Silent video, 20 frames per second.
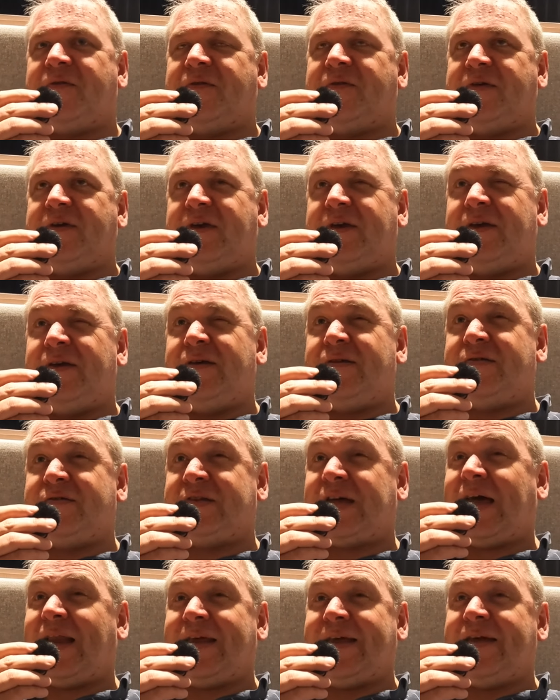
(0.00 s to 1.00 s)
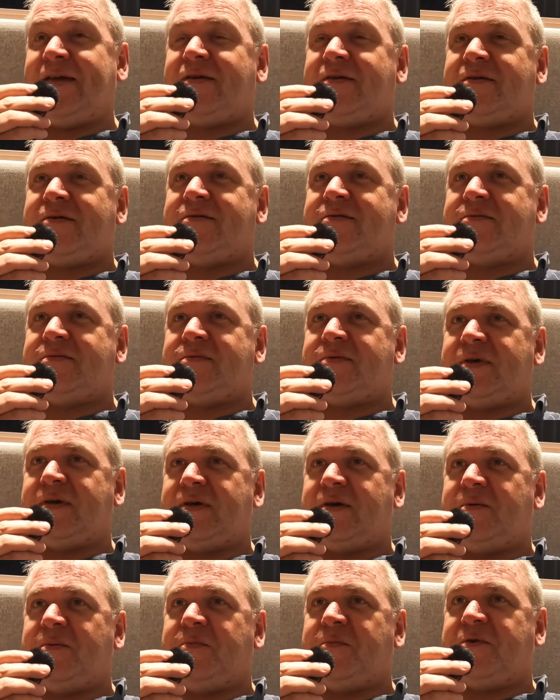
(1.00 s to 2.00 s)
the Tallink,
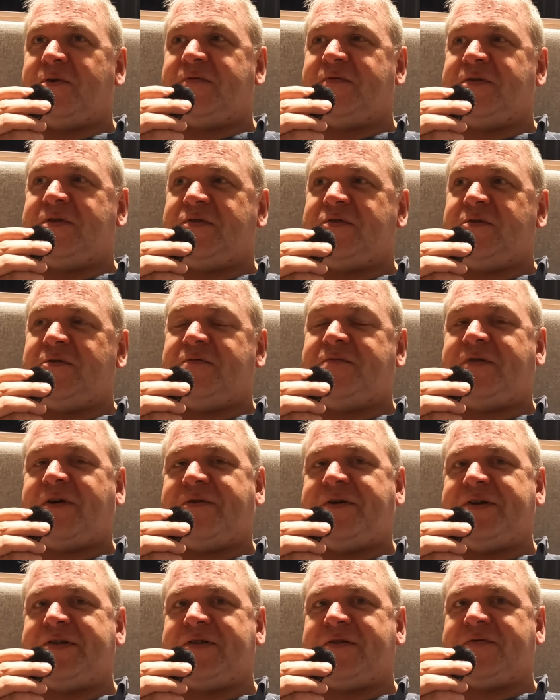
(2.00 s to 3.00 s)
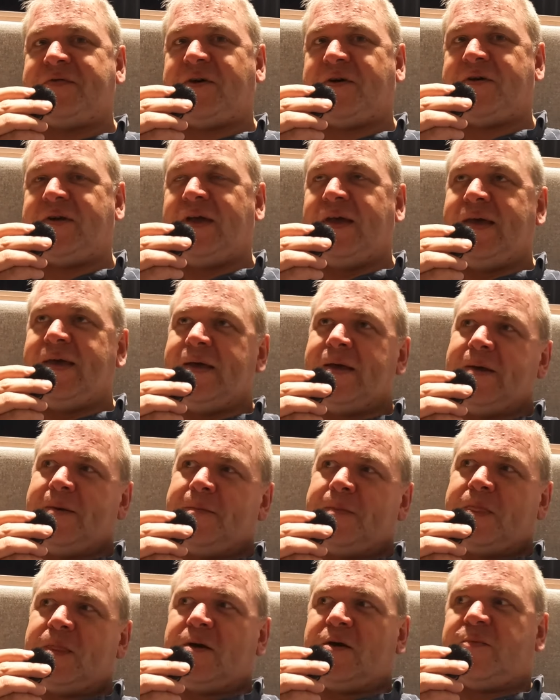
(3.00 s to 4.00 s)
one of the two ferries they've got
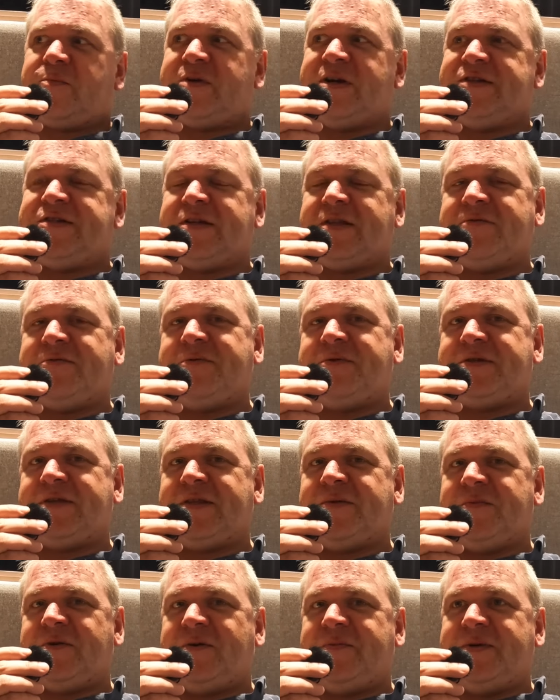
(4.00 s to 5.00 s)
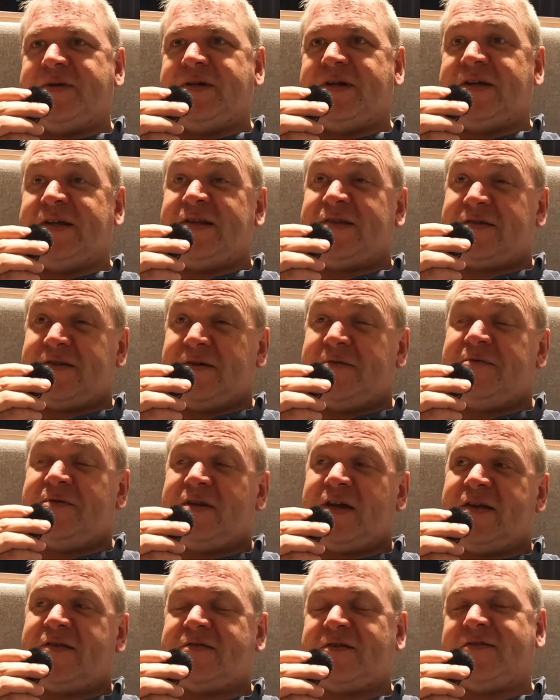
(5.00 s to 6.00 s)
operating the route at the moment, and it's a
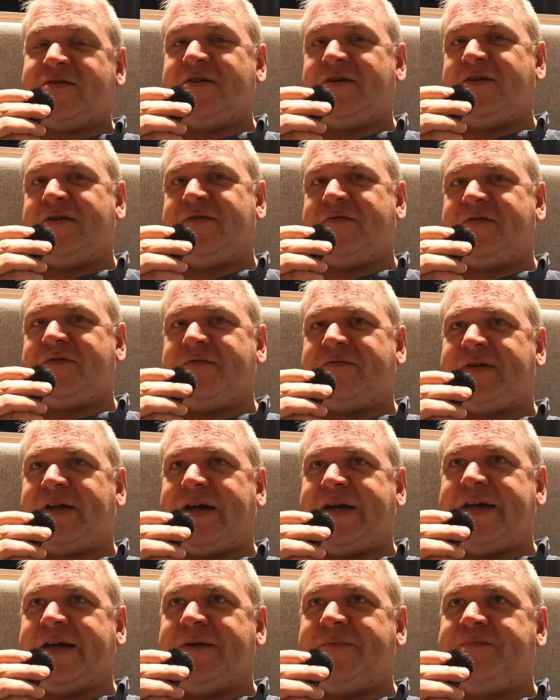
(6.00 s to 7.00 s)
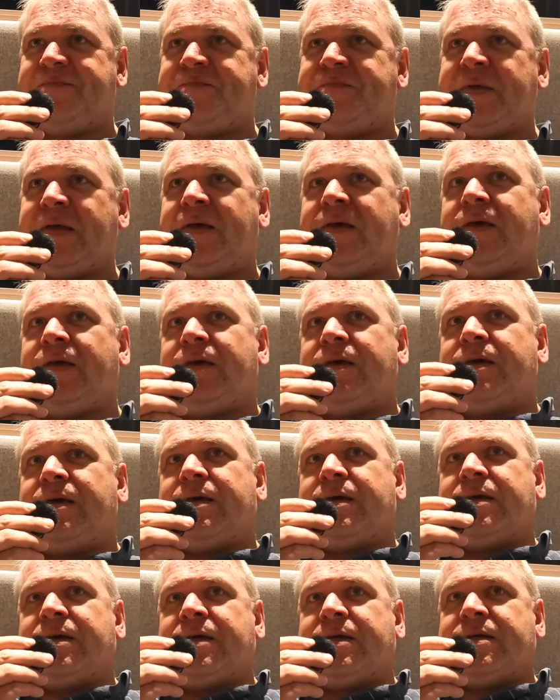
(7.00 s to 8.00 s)
nice alternative to flying.
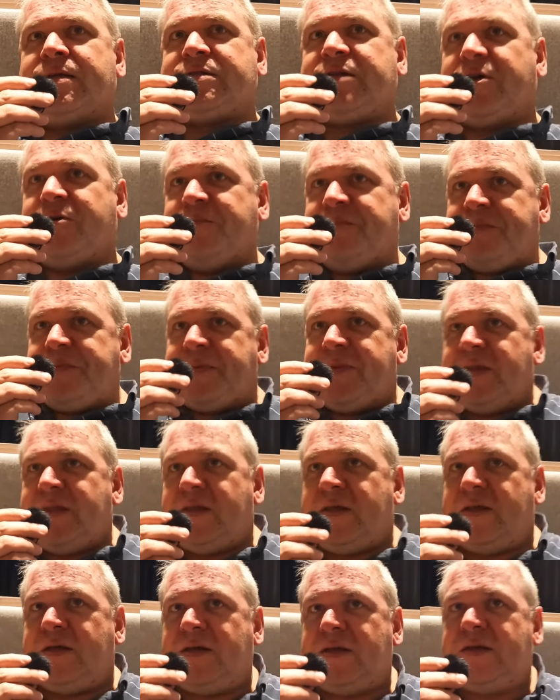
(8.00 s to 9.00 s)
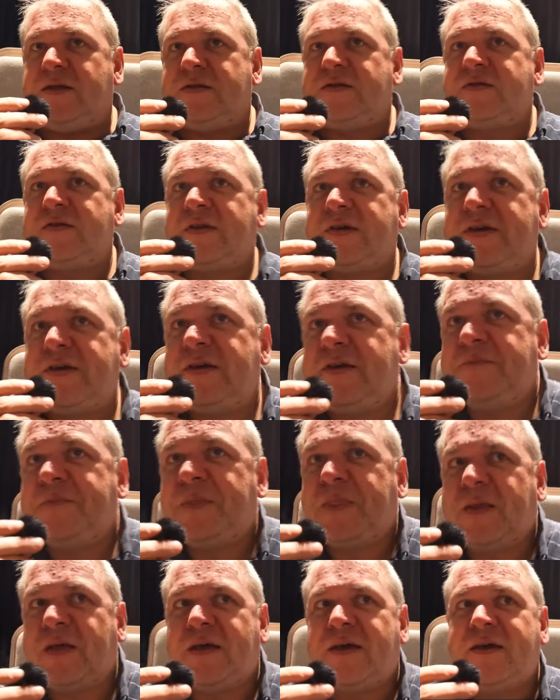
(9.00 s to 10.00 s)
So, today
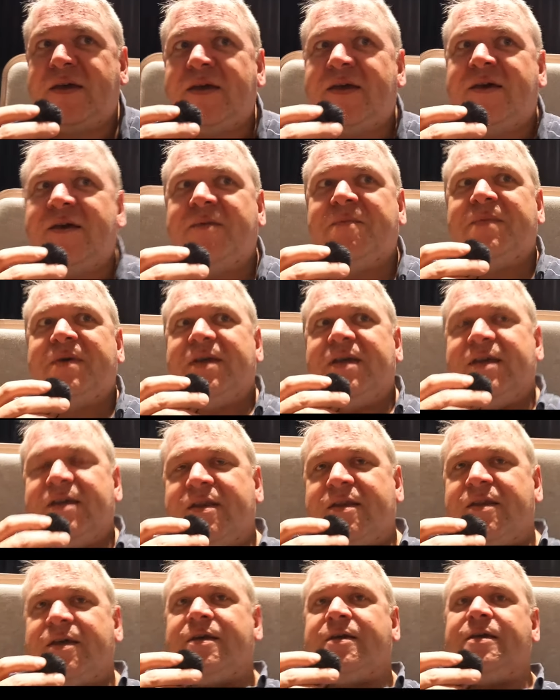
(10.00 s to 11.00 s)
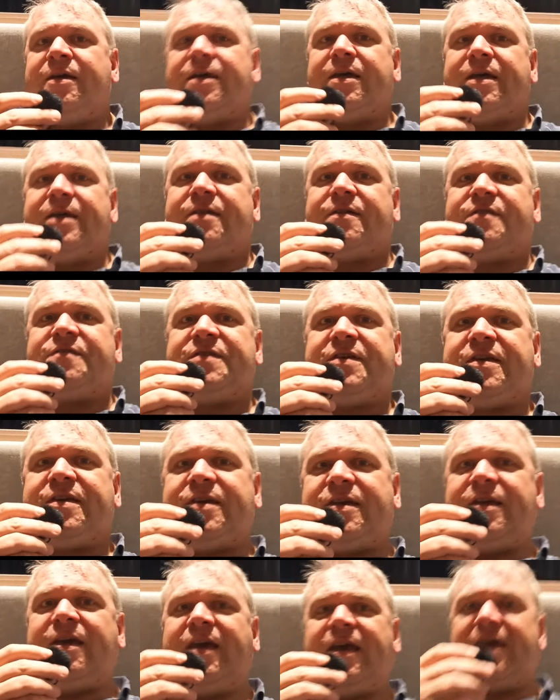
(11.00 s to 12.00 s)
I am in
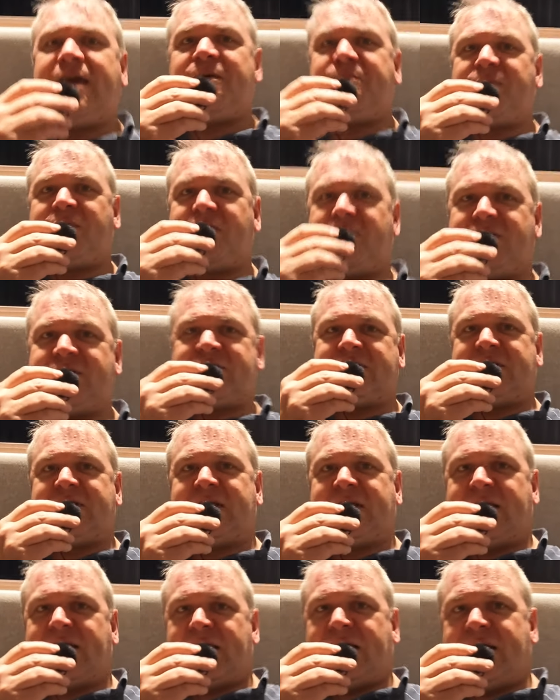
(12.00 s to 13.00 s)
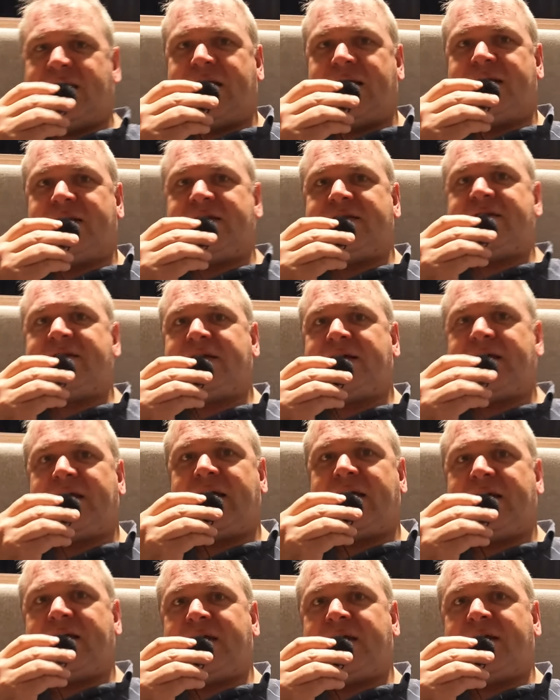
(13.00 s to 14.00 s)
Helsinki Airport, and I